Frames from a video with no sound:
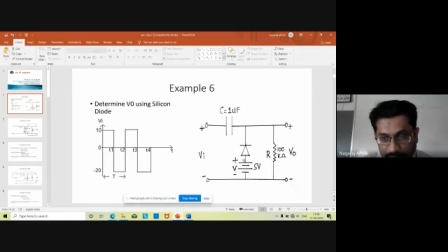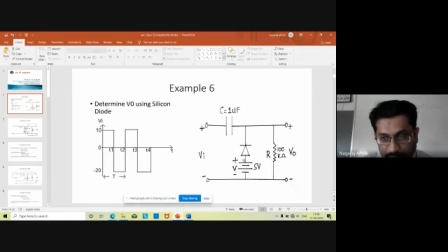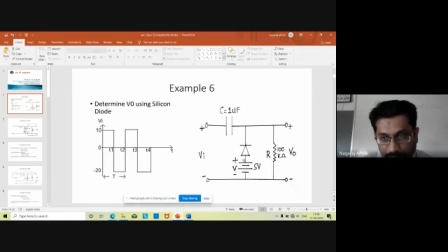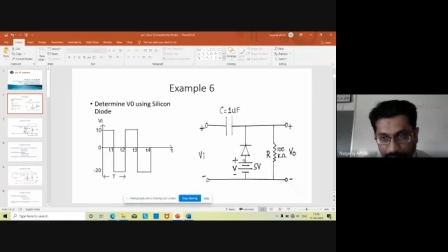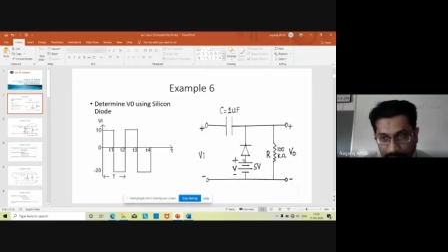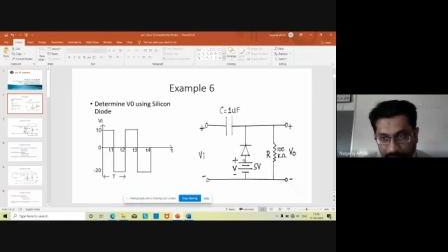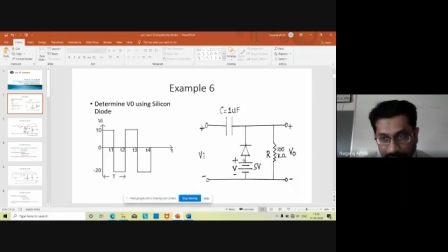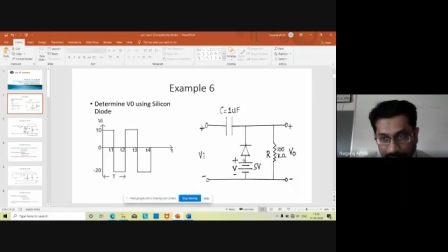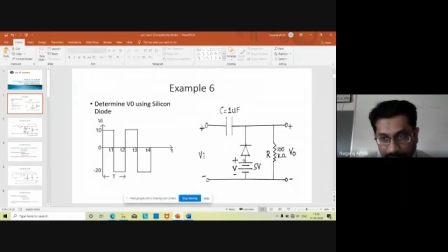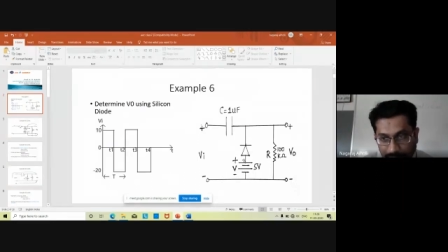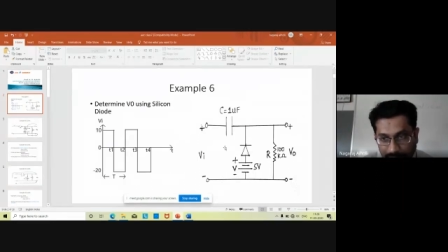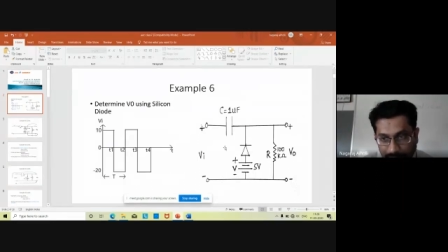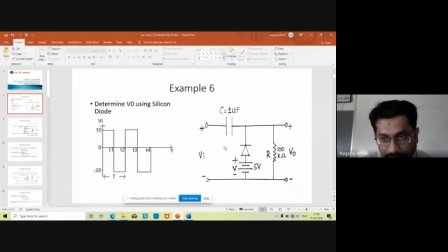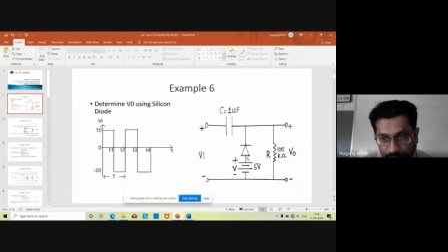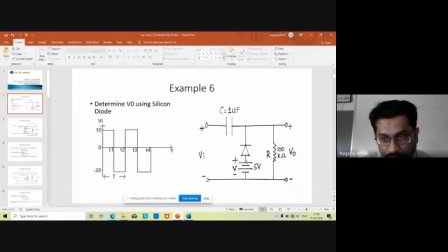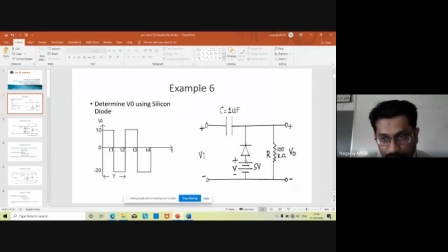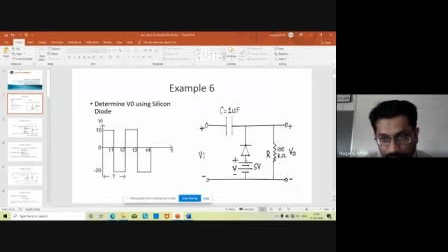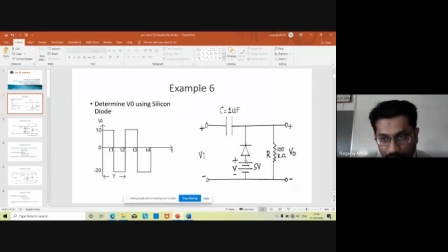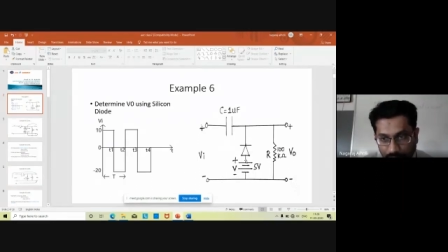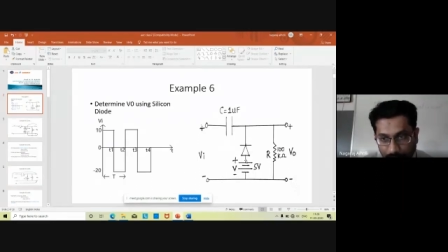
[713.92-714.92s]
So when this
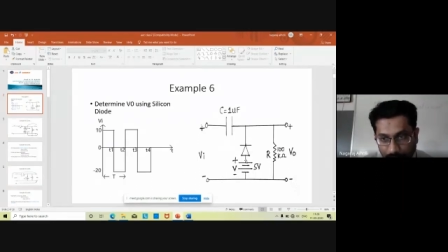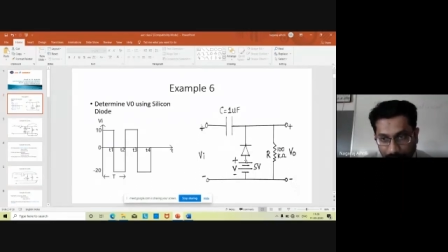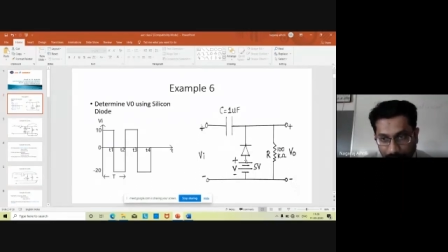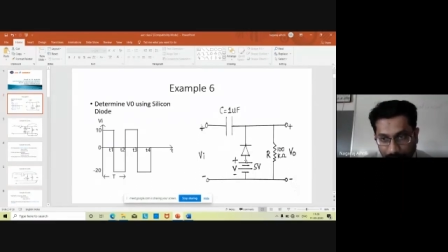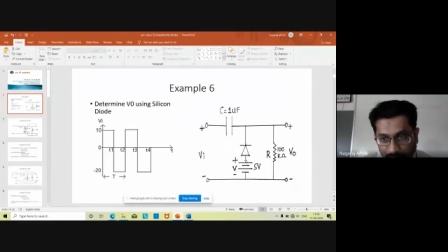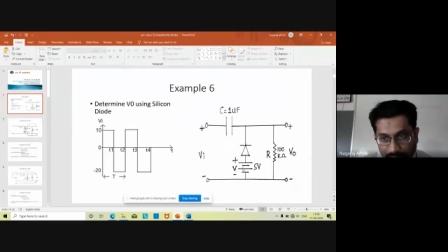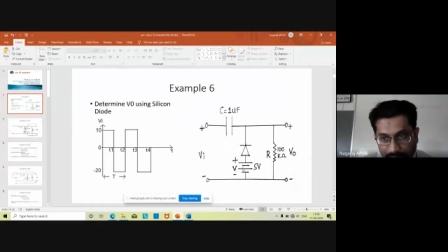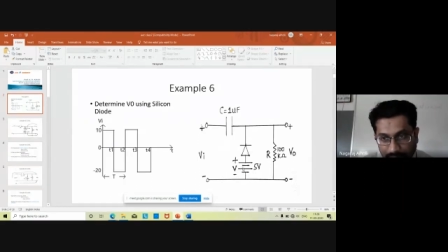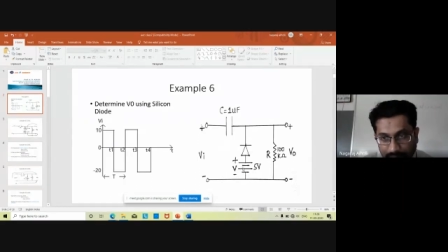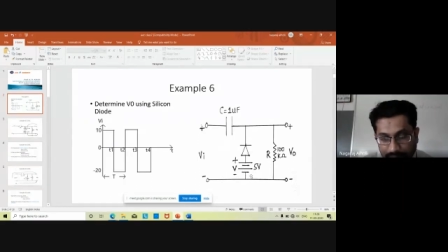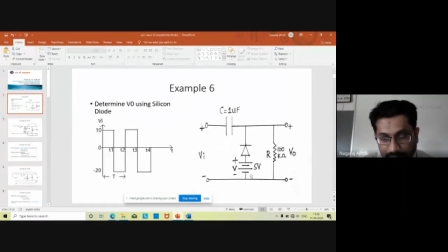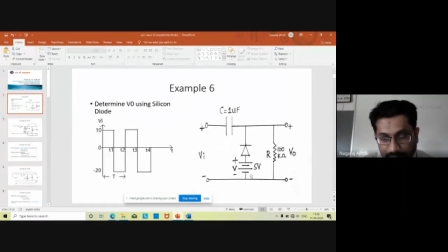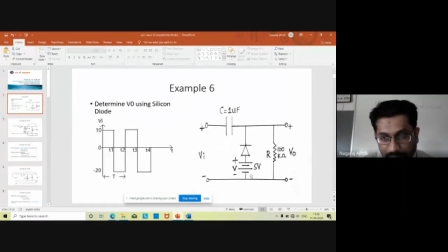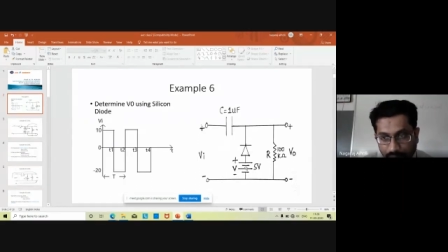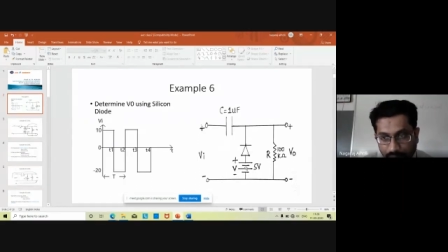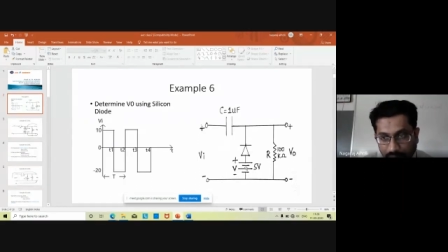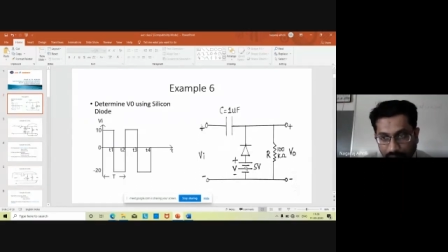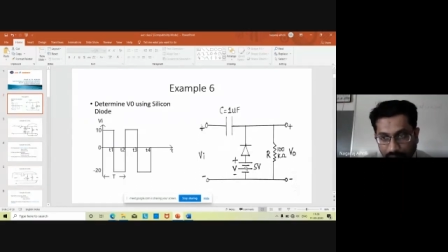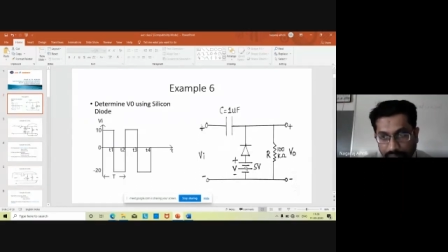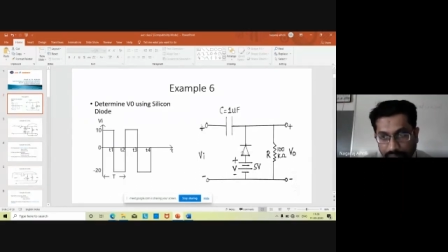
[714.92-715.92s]
path becomes open,
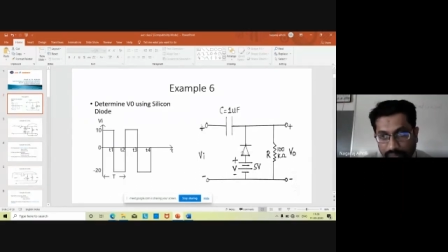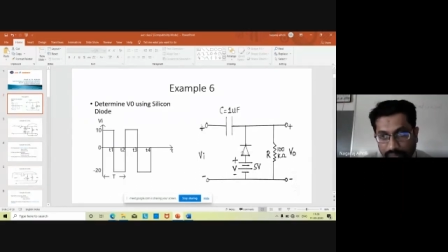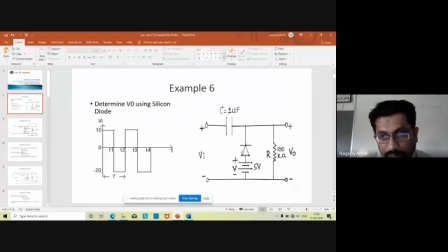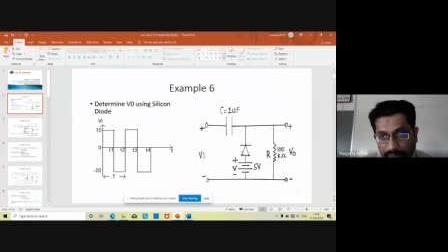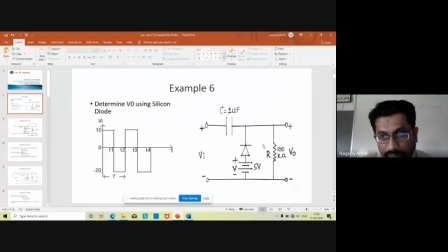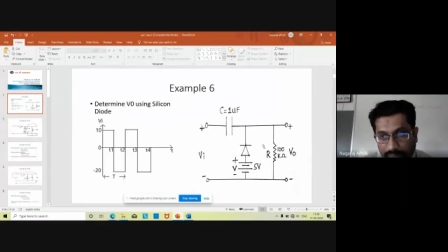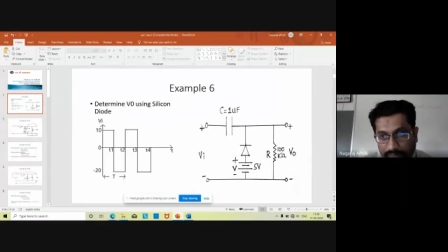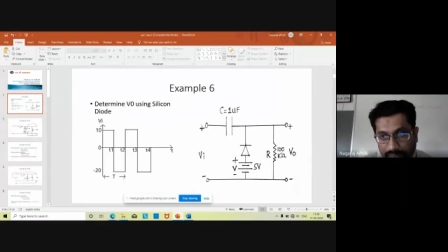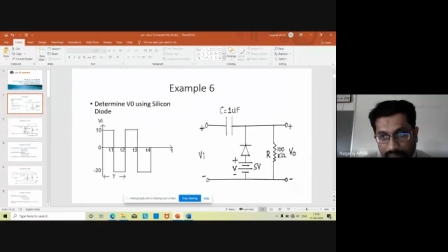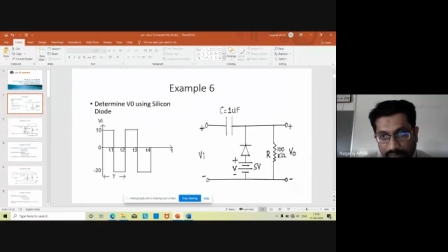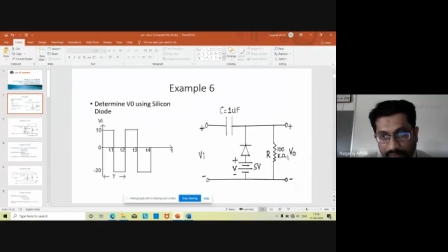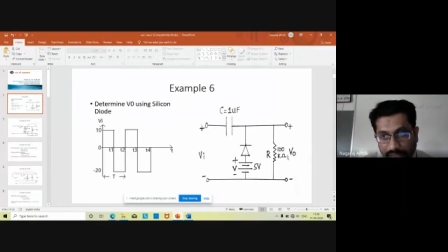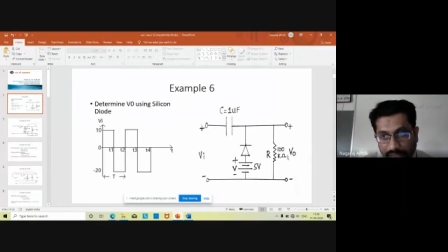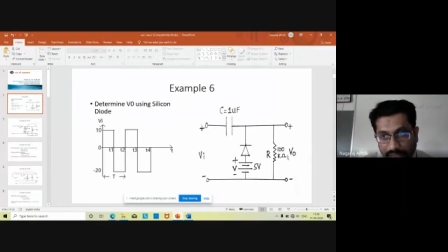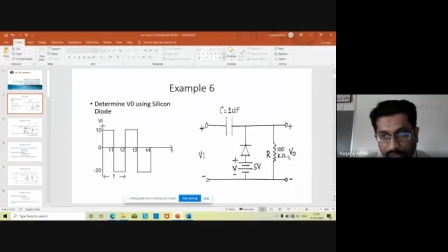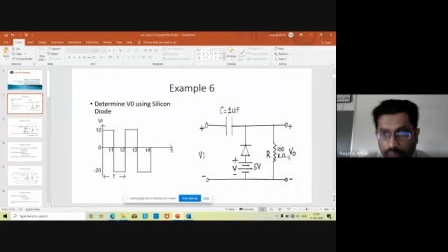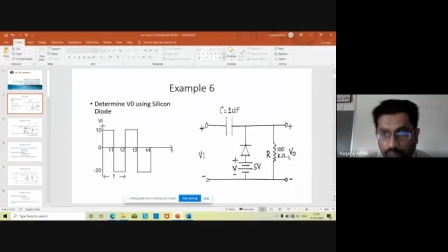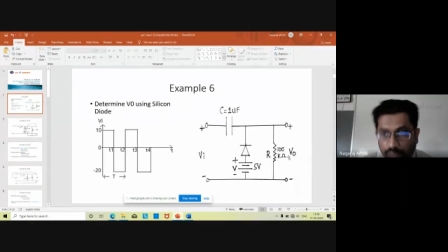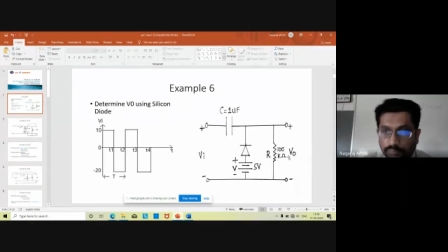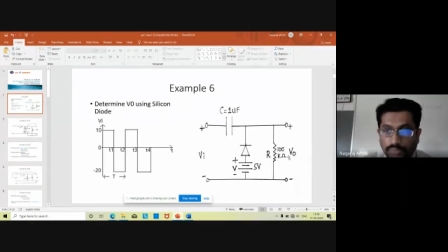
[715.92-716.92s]
then what will be
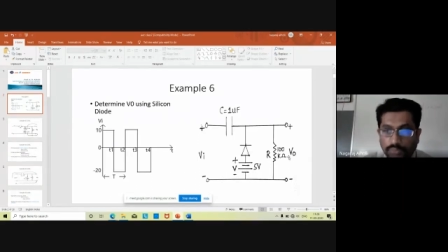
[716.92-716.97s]
the